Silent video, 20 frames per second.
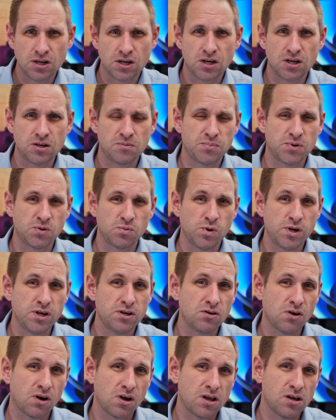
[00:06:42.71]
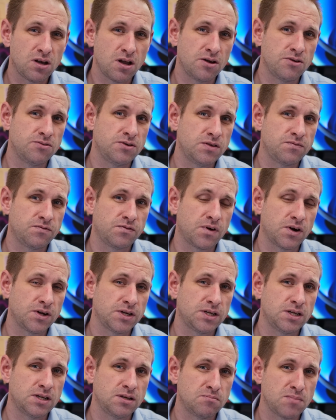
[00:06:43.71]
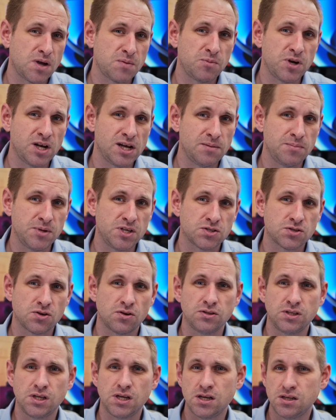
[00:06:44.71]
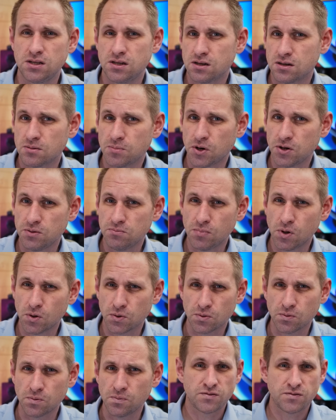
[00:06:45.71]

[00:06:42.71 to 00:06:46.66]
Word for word: But we're not alone in finding memory limits on the 8GB model.